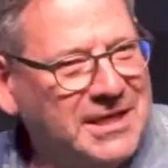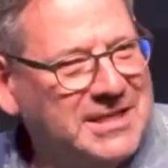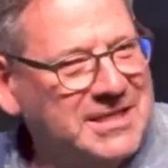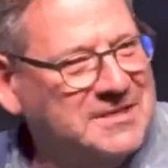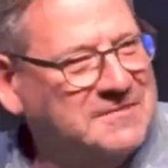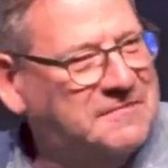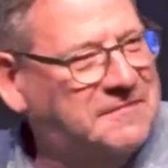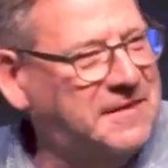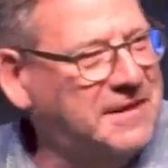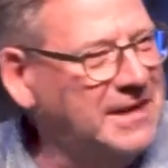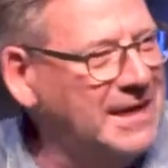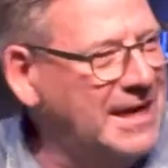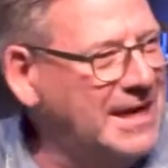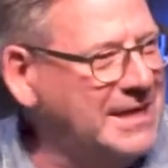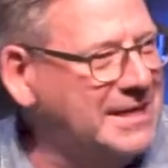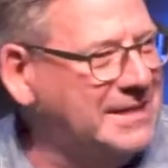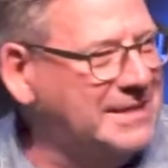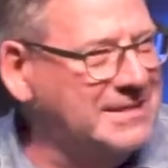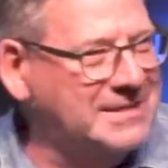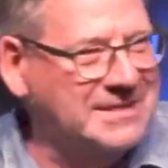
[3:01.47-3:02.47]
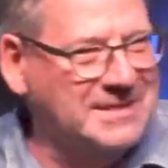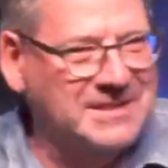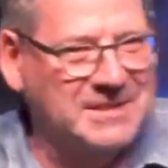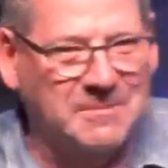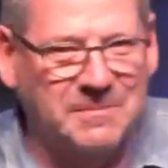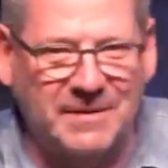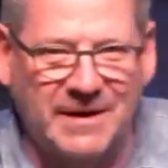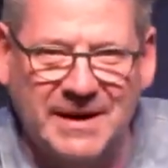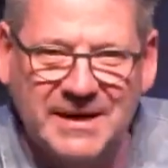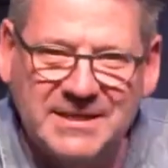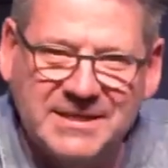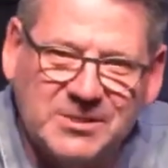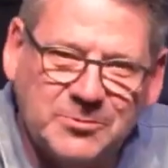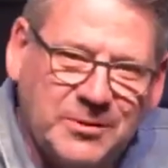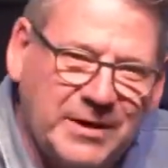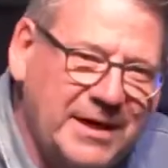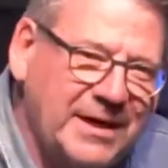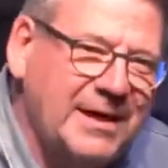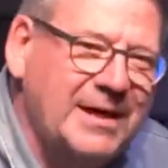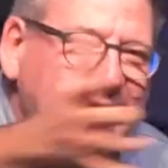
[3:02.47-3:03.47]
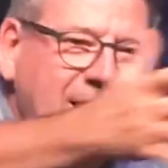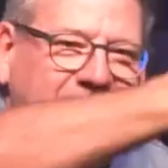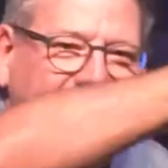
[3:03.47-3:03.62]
I just feel like this is a place where,